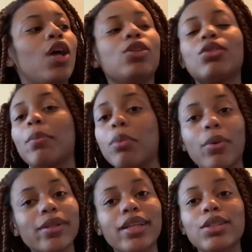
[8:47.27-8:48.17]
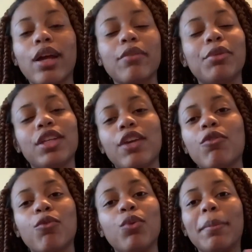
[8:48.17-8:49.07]
support that y'all have been
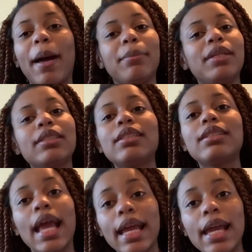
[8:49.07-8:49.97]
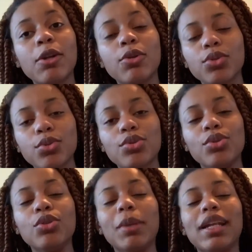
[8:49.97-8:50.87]
giving with my business and on
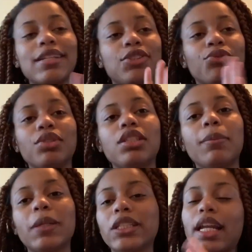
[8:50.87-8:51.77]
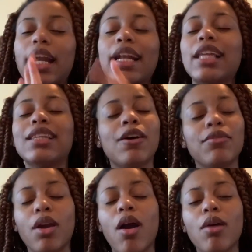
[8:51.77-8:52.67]
YouTube. And I just really appreciate it. And I love
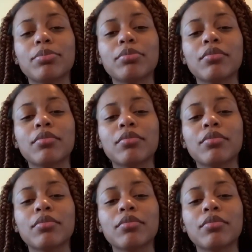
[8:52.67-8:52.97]
y'all.